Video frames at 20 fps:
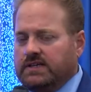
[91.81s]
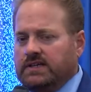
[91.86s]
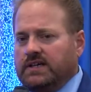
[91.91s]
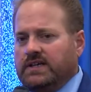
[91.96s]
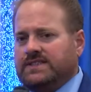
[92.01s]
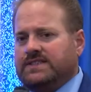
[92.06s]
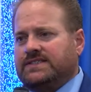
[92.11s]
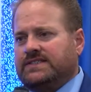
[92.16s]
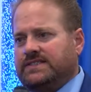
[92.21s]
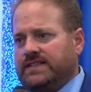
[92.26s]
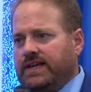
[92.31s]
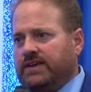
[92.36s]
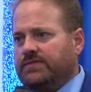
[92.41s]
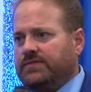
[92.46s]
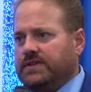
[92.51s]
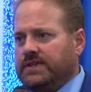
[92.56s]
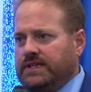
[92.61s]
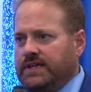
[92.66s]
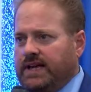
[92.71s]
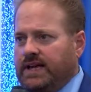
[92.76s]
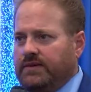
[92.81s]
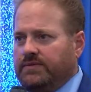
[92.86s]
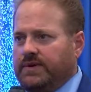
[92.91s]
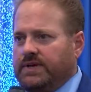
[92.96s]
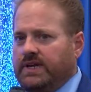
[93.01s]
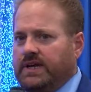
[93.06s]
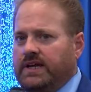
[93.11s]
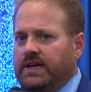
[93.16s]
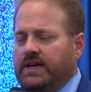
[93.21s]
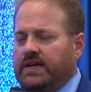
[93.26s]
and safely
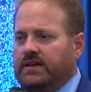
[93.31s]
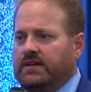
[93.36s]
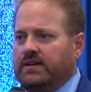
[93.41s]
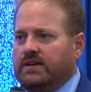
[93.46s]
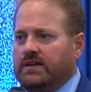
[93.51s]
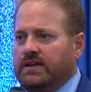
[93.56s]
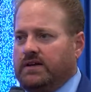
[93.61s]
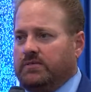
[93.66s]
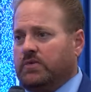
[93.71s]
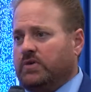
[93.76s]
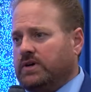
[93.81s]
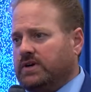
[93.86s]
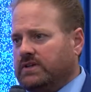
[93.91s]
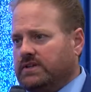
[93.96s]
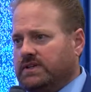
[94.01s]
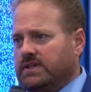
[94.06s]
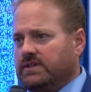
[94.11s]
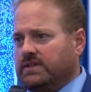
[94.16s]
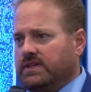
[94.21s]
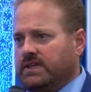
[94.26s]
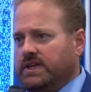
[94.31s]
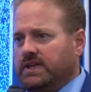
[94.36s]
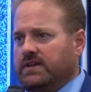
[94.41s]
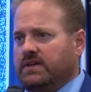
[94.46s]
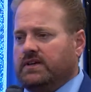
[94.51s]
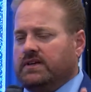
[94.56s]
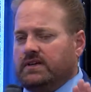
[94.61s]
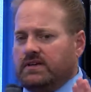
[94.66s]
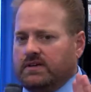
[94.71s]
navigate and more clearly